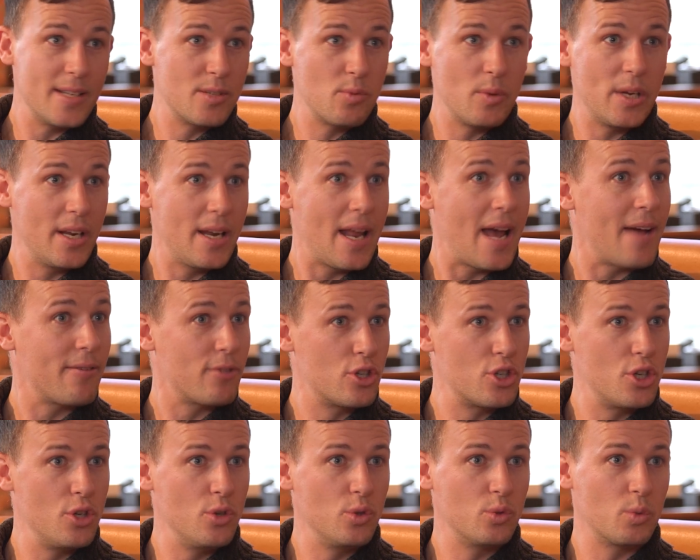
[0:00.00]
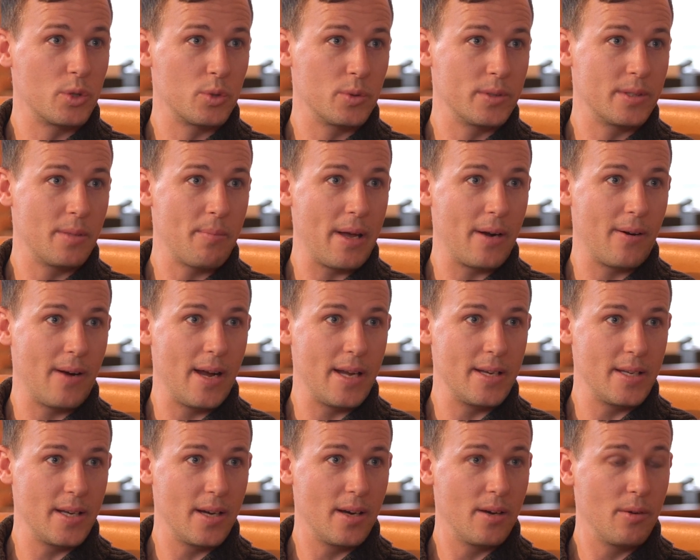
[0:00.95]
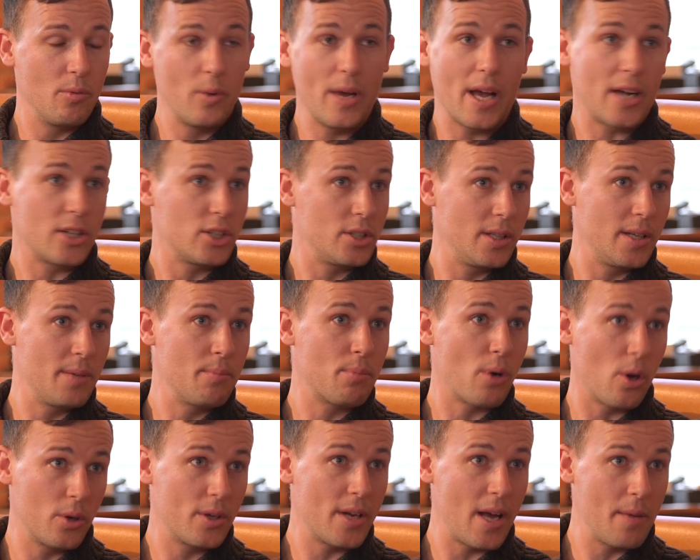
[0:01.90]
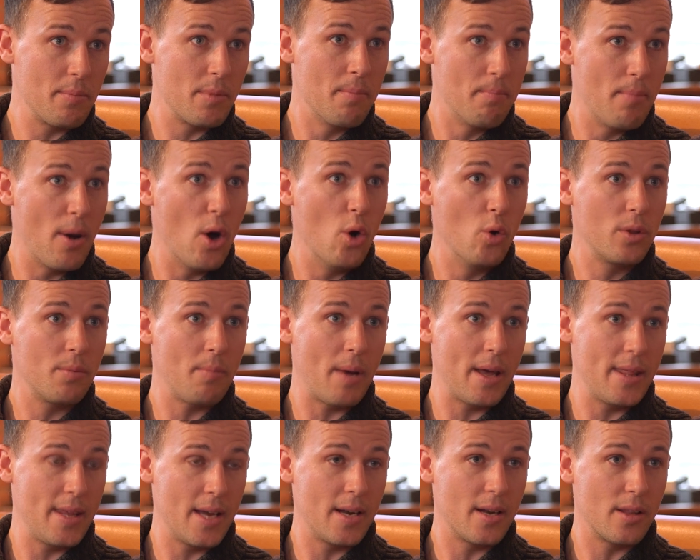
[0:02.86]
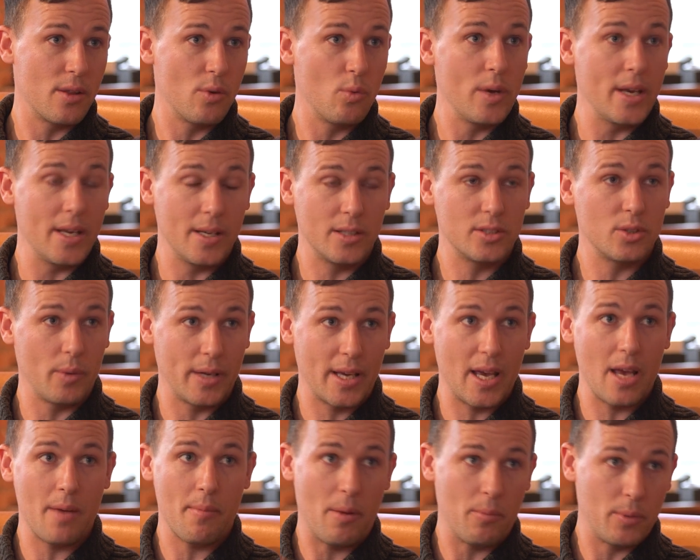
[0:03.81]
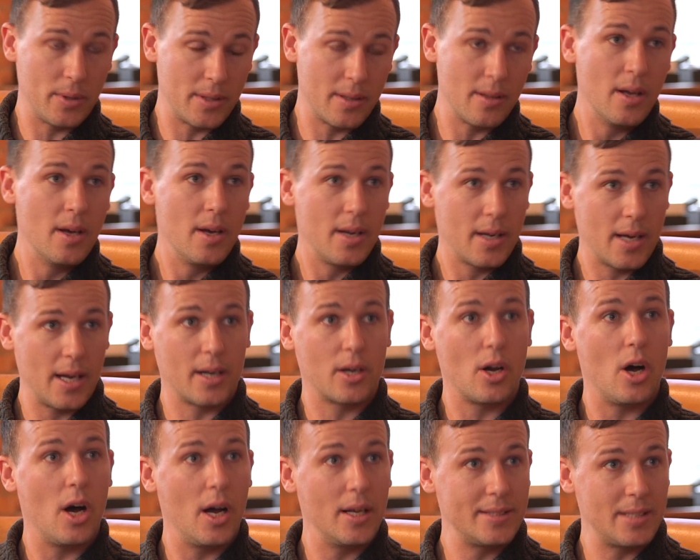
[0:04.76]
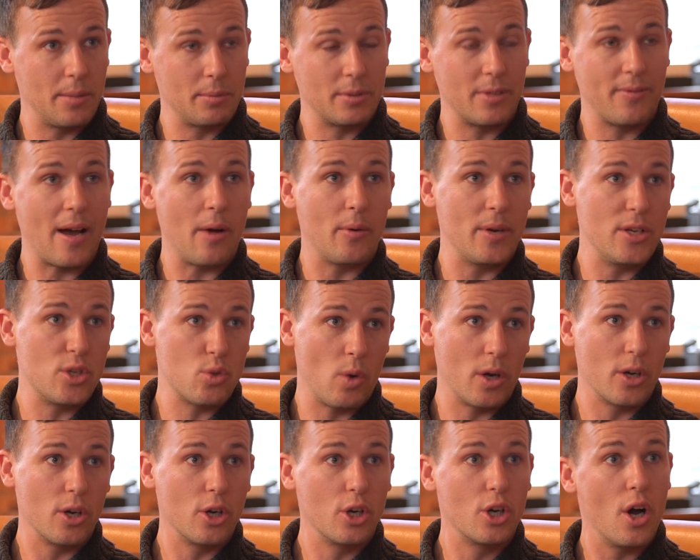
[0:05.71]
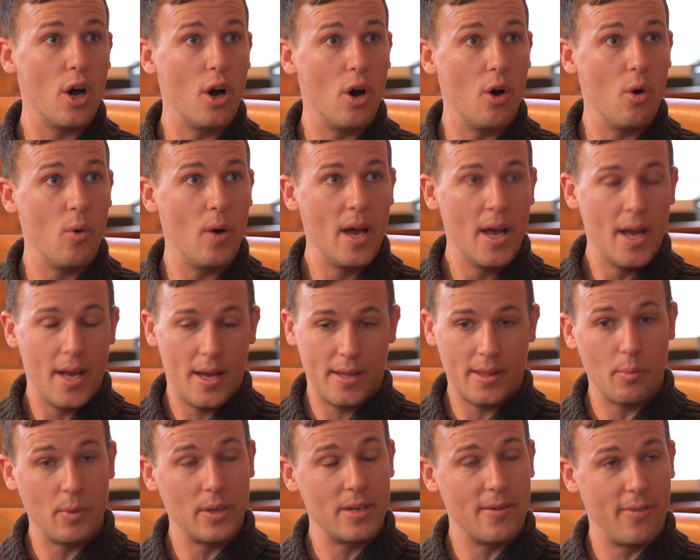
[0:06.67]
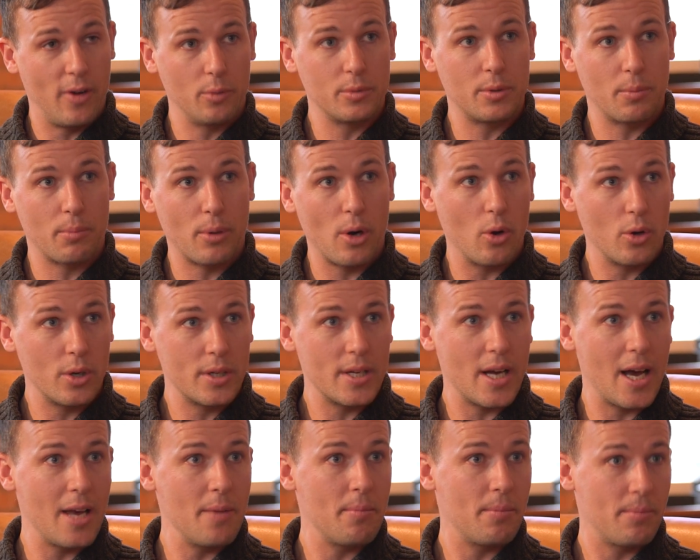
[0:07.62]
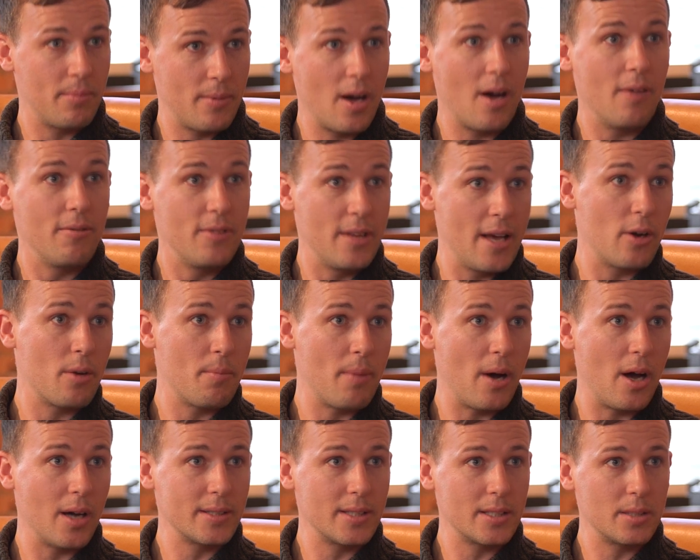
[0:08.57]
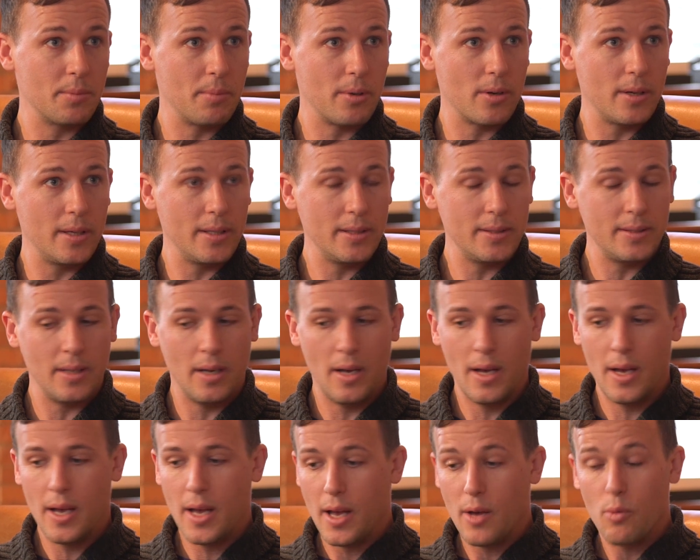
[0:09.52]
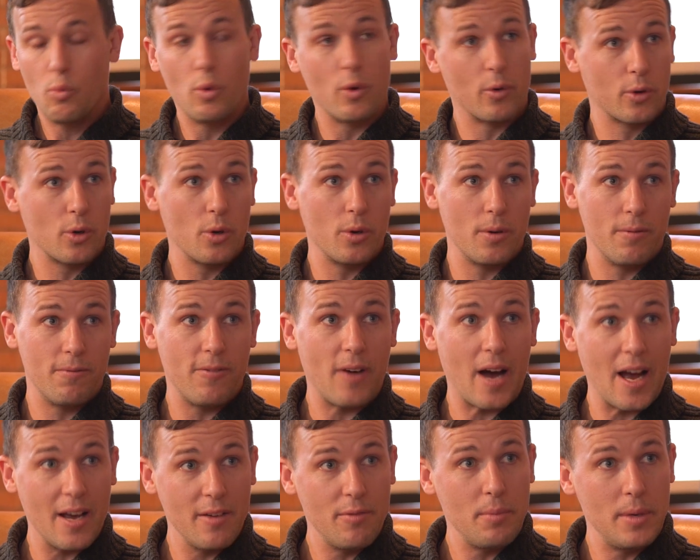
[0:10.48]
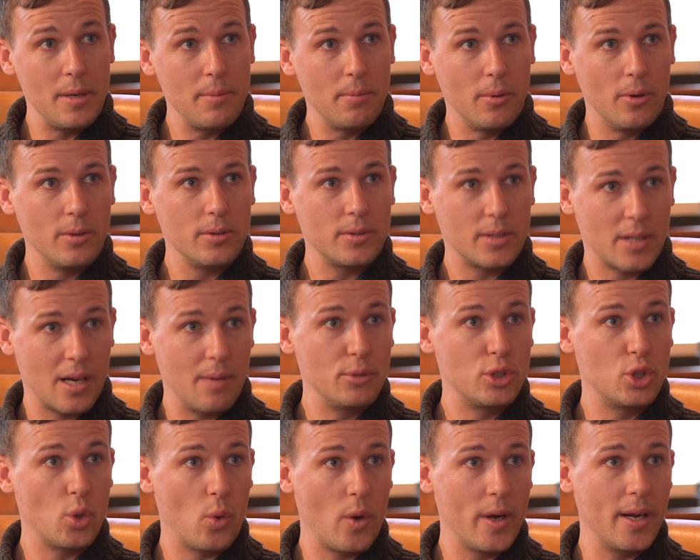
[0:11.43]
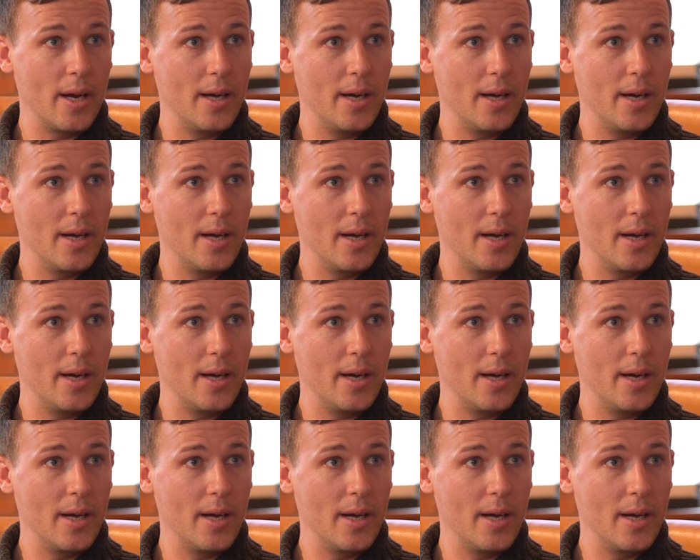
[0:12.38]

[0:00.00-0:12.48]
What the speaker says: is we didn't have to choose which was the better idea. We actually prototyped them both by the end of the week. So we came up with kind of concepts of how each one could go. Then we developed a prototype of the out-of-box experience. We recruited 5 people to come join